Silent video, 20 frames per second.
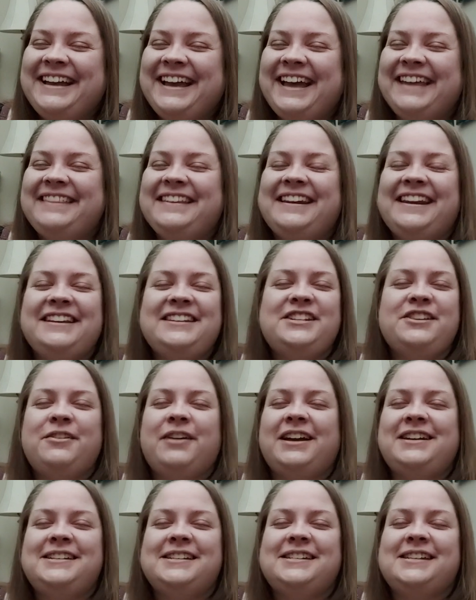And then I
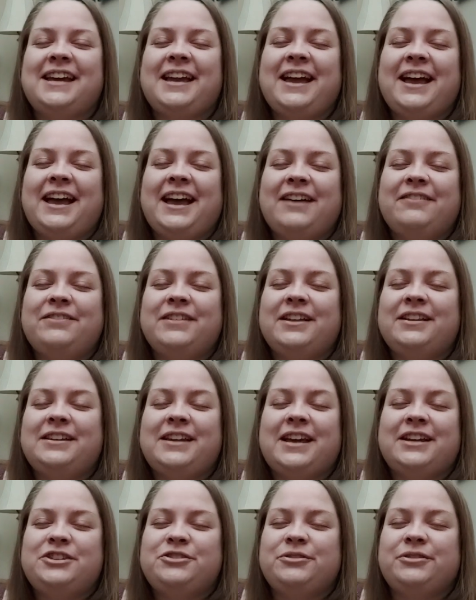have the
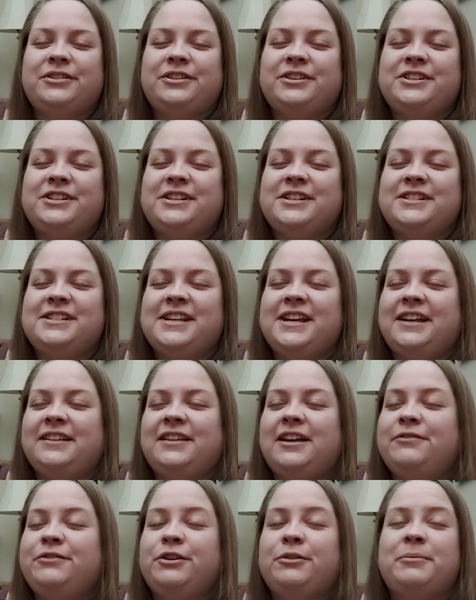natural urge to say, I
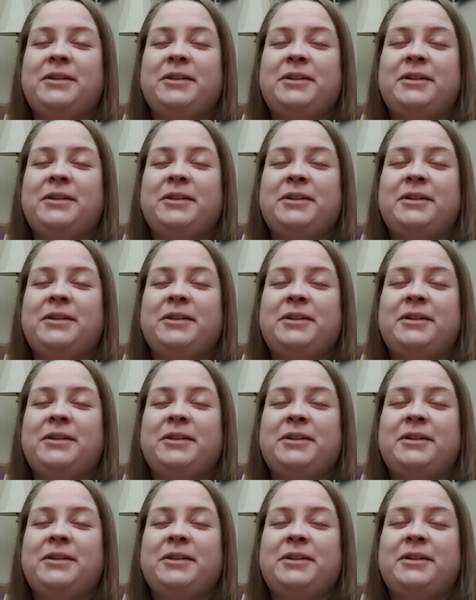love you.